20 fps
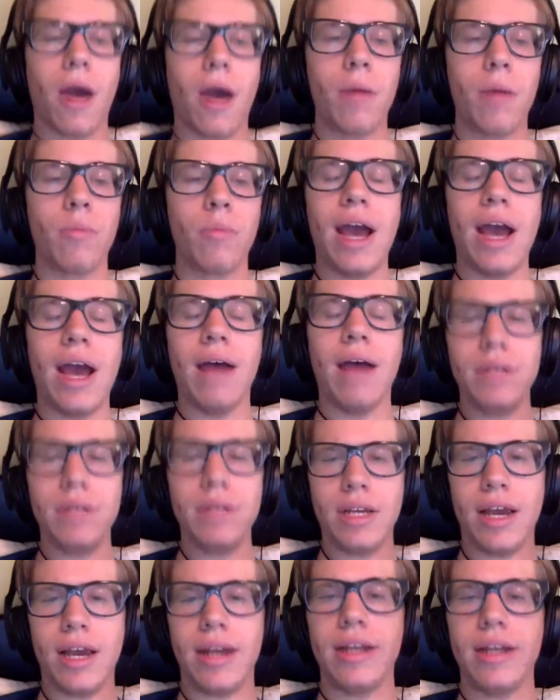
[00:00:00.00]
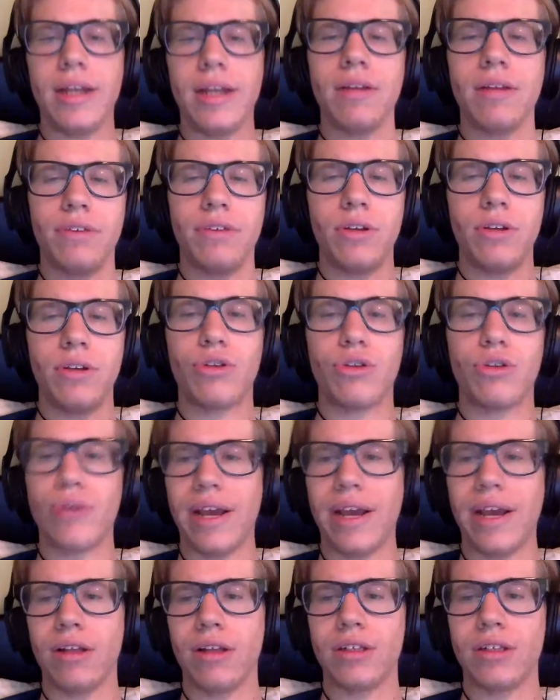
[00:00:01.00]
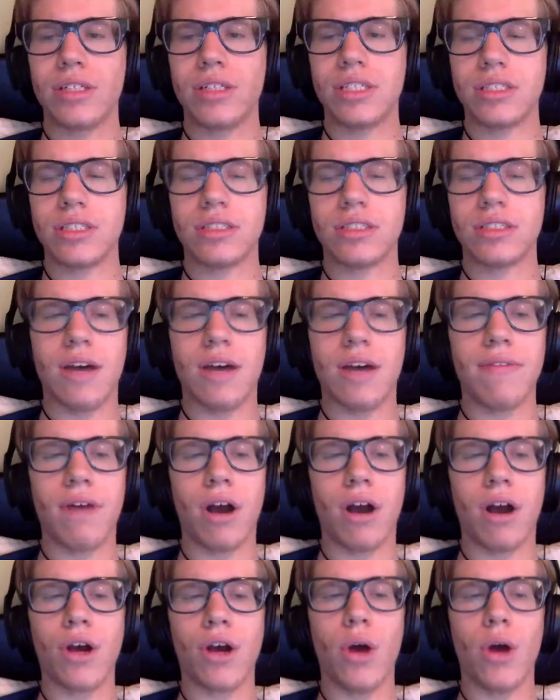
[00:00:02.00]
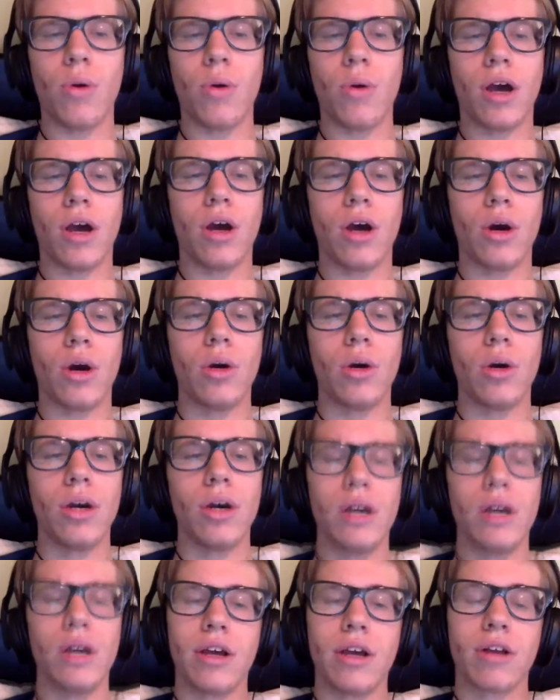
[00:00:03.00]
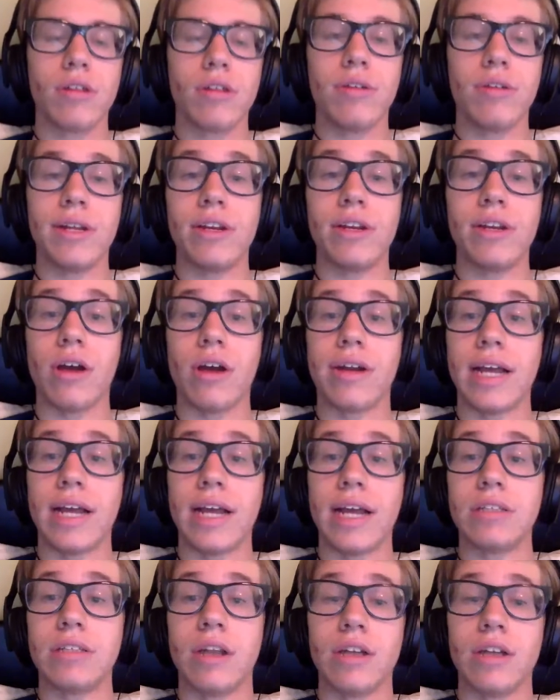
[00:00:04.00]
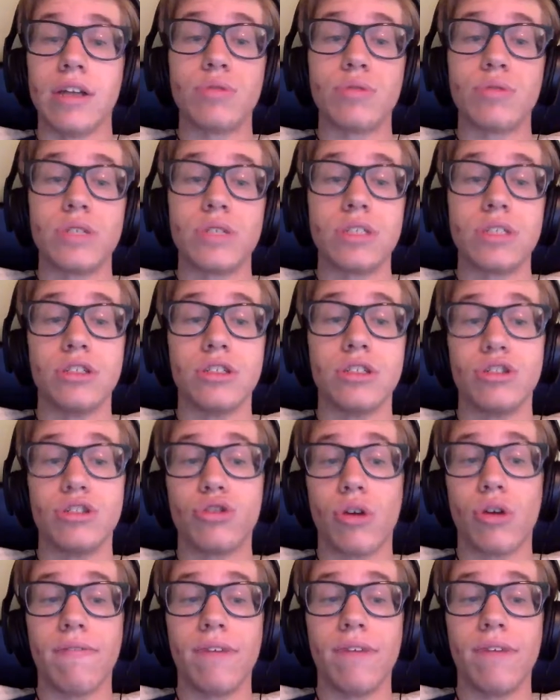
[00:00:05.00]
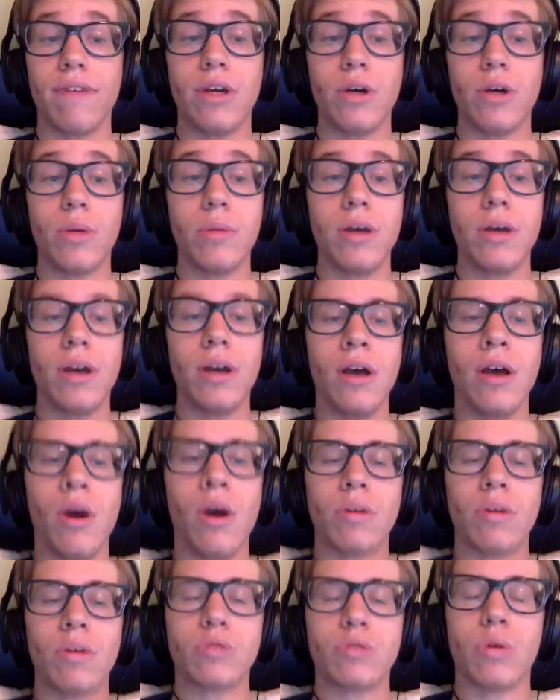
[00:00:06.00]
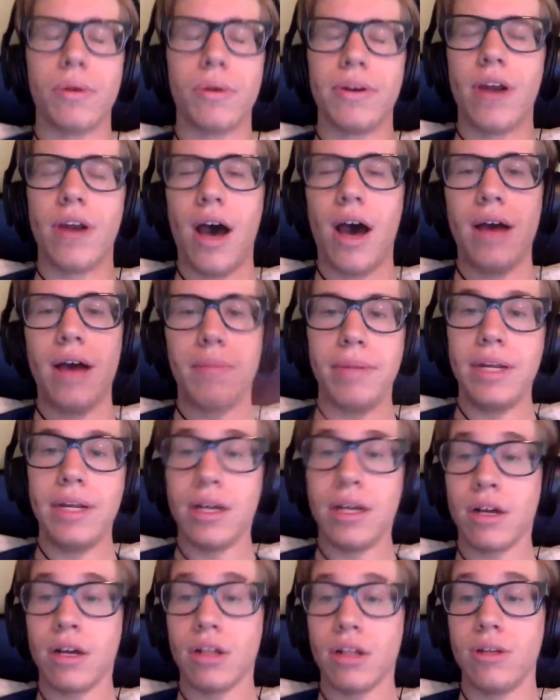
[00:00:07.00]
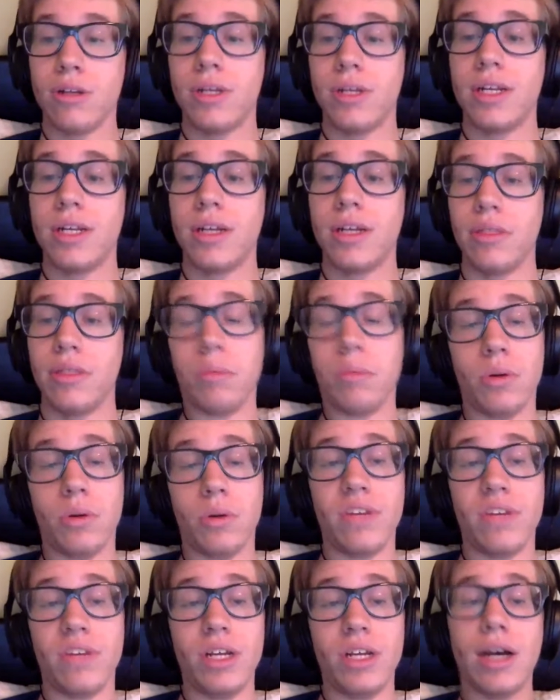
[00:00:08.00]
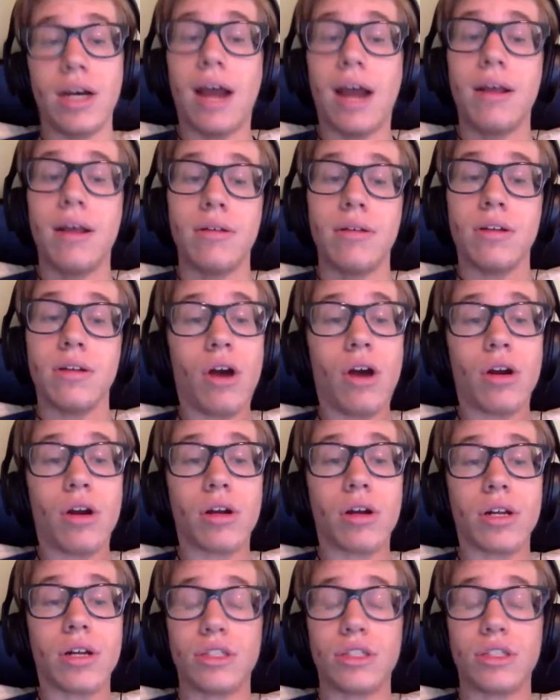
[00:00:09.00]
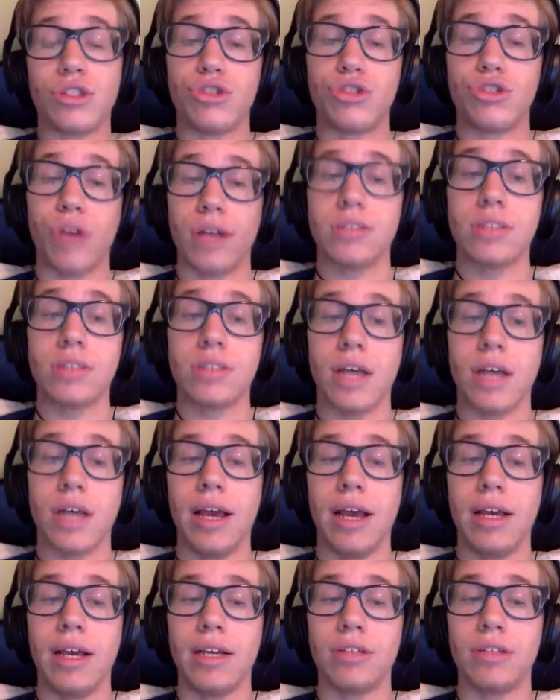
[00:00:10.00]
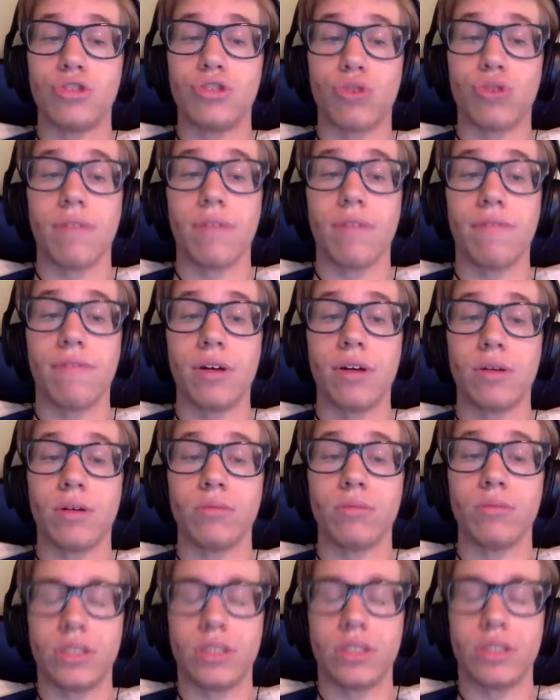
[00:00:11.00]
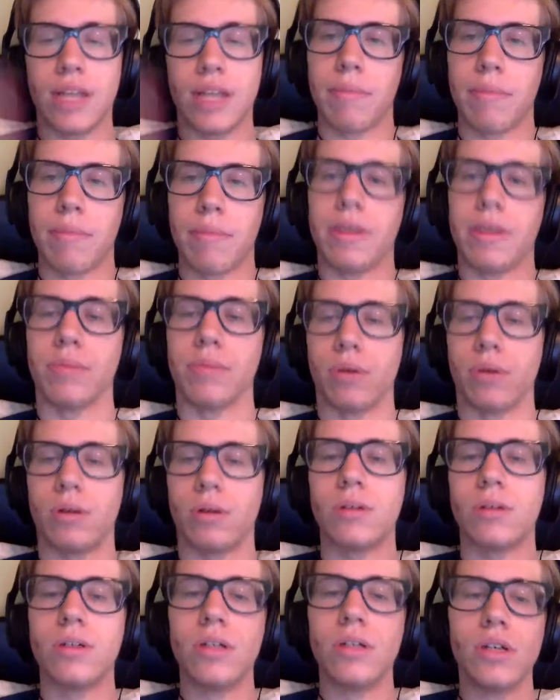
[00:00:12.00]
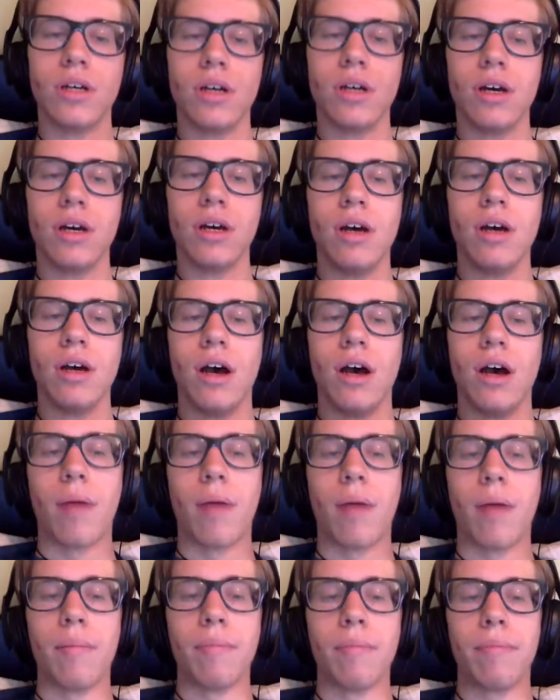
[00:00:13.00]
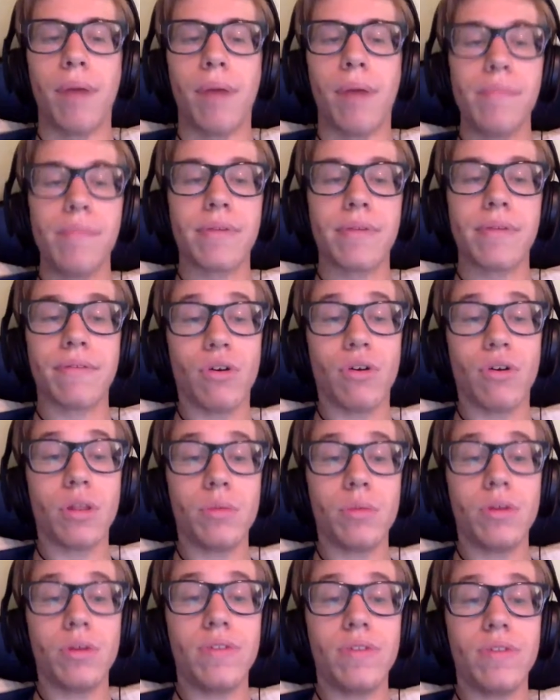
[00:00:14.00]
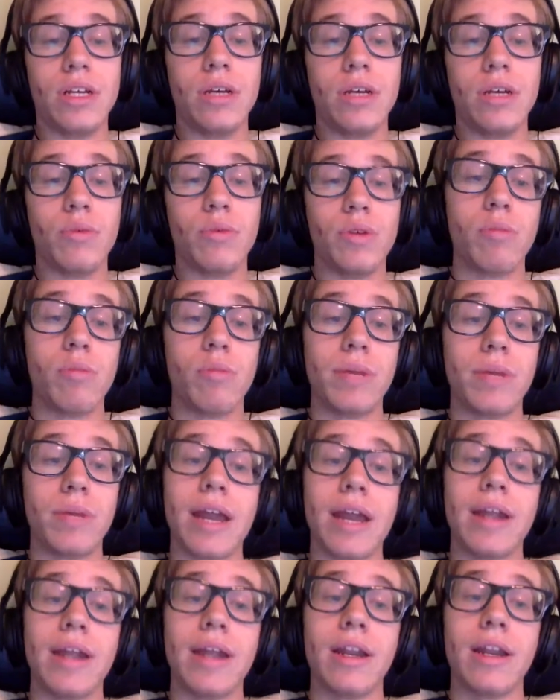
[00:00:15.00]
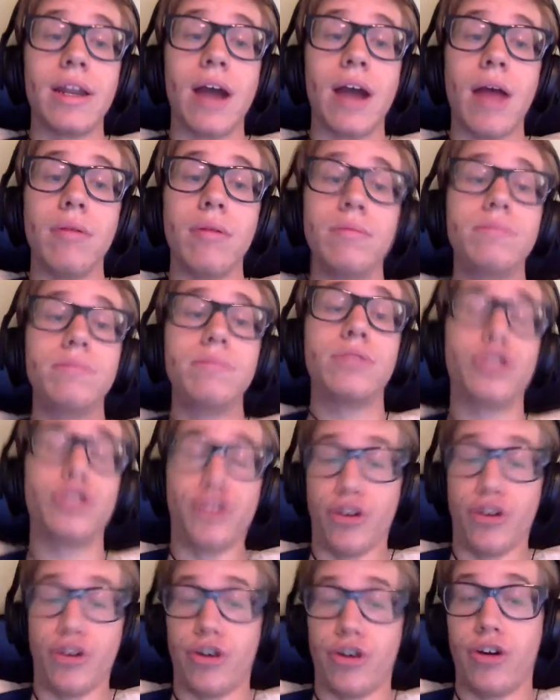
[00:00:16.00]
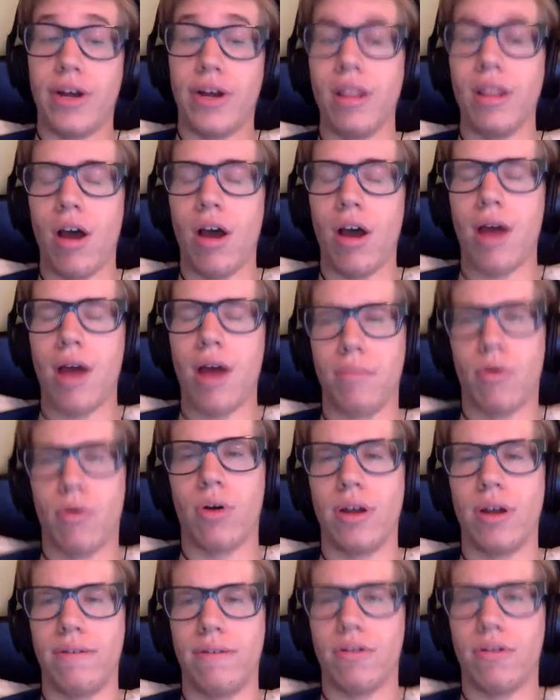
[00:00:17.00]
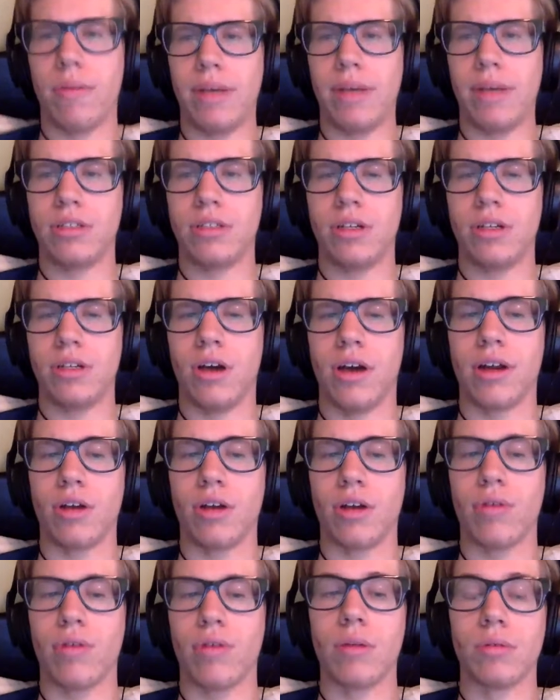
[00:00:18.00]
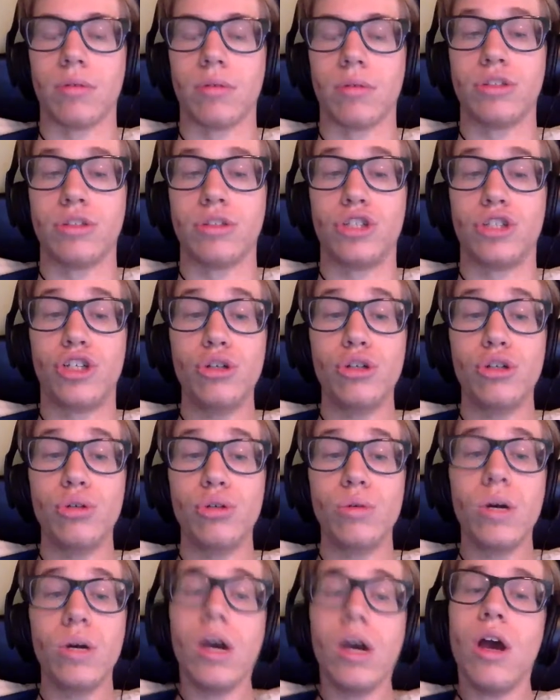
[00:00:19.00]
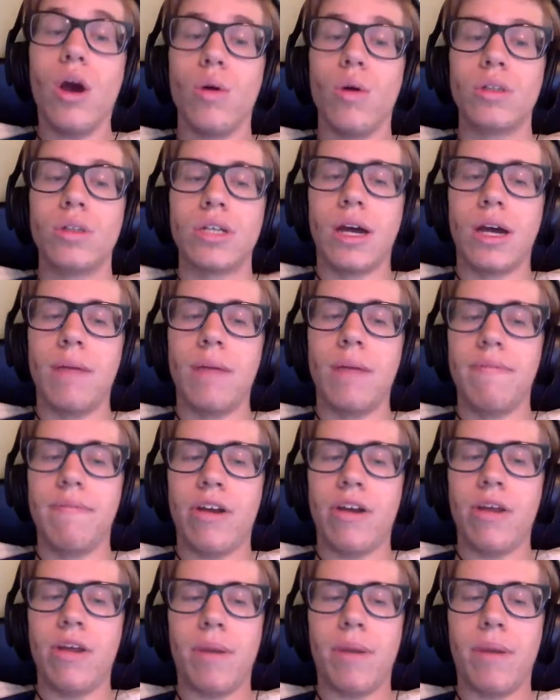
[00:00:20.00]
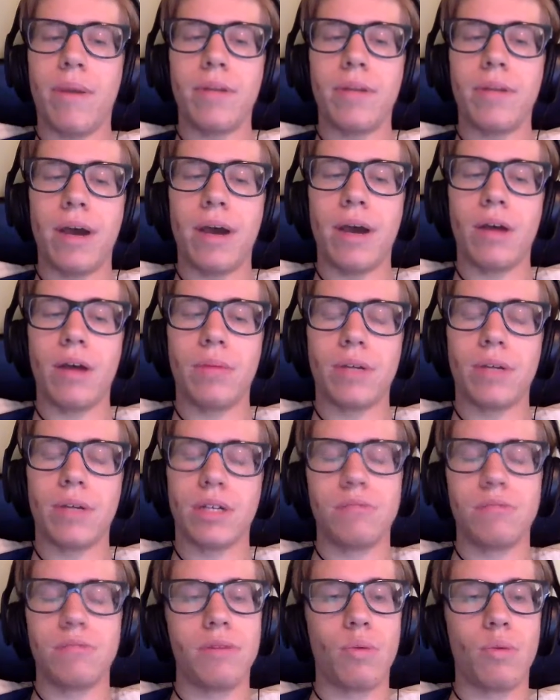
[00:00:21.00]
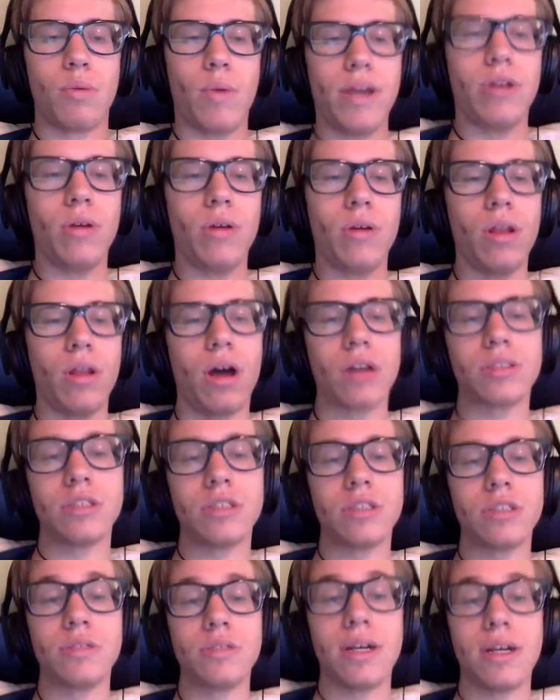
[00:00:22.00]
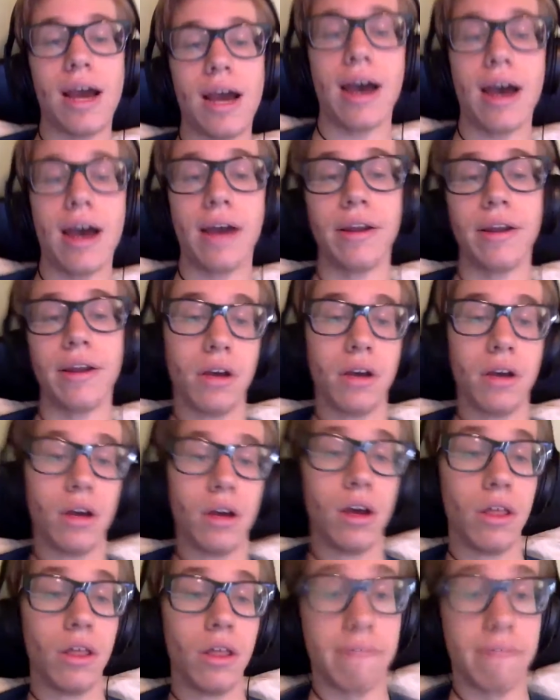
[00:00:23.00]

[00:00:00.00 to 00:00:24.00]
We have been getting a few trailers and stuff on Coco, including Dante's Lunch, which is the short film, which will not be included in the movie. I heard it's just a short film just to get people pumped for the movie. We will be getting, I'm sure, a lot more information on Incredibles 2, which I'm very pumped about because it's been way too long since we had the